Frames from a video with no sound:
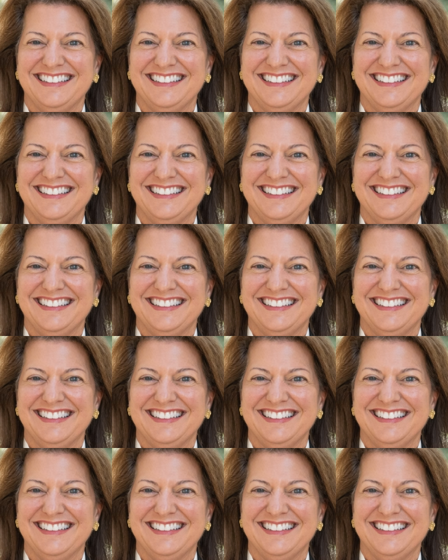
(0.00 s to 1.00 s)

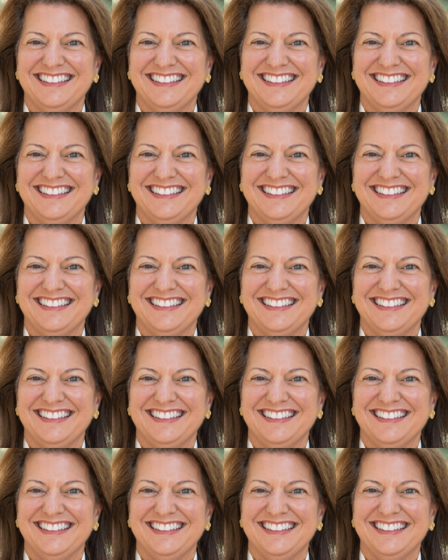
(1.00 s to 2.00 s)

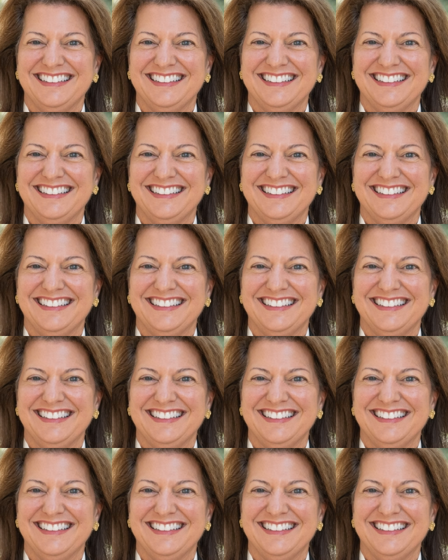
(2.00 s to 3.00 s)

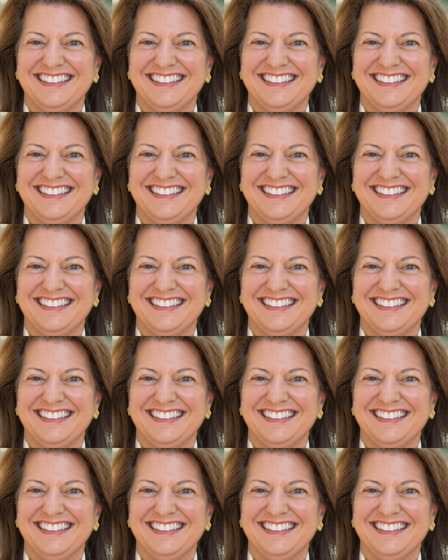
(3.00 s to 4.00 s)

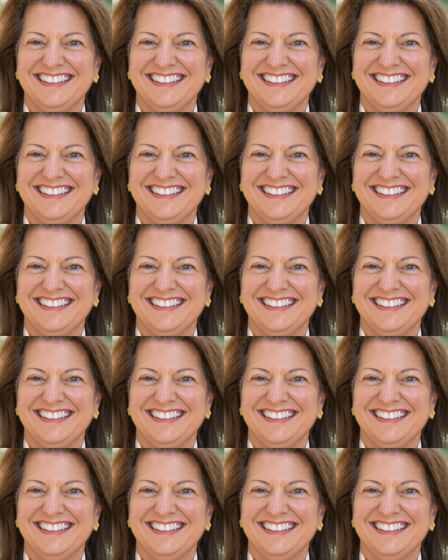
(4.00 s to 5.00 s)

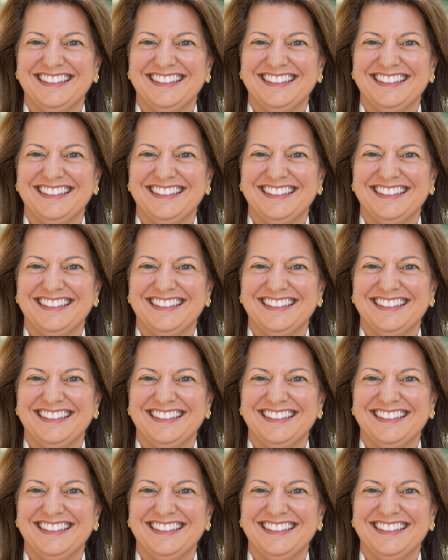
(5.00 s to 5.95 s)
The face doesn't move, so there is nothing to read.